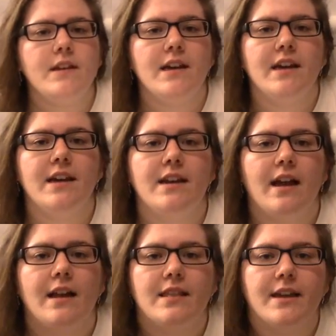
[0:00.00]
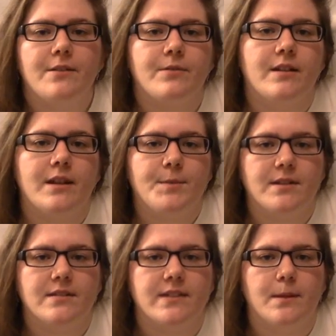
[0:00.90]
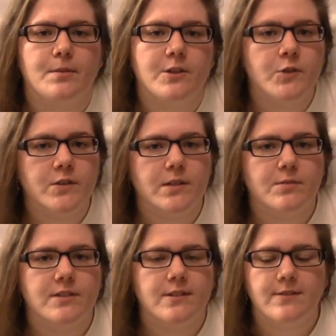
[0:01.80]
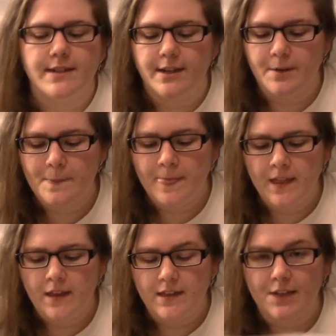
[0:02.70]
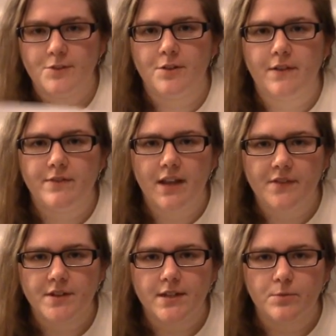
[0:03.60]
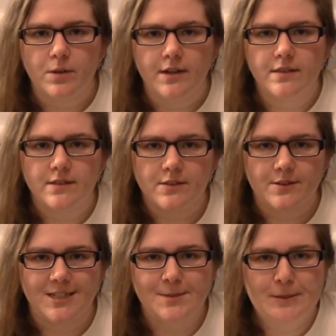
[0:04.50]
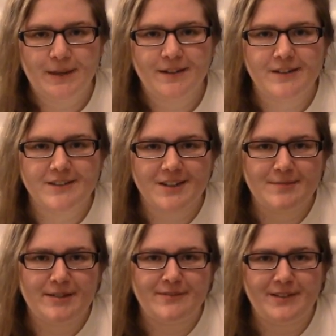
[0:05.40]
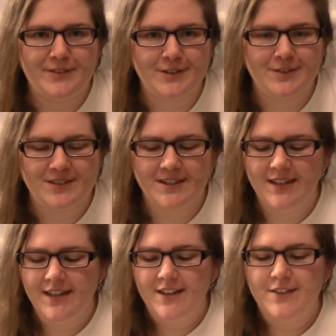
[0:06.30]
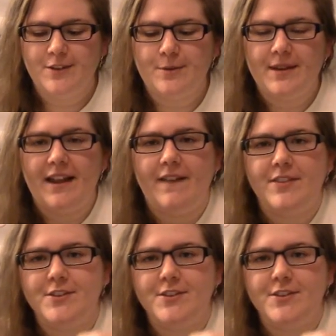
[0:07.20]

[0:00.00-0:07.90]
and I like really am into samplers for some reason right now. even though I've never done one. This Christmas panel is going to be my first one. So we have the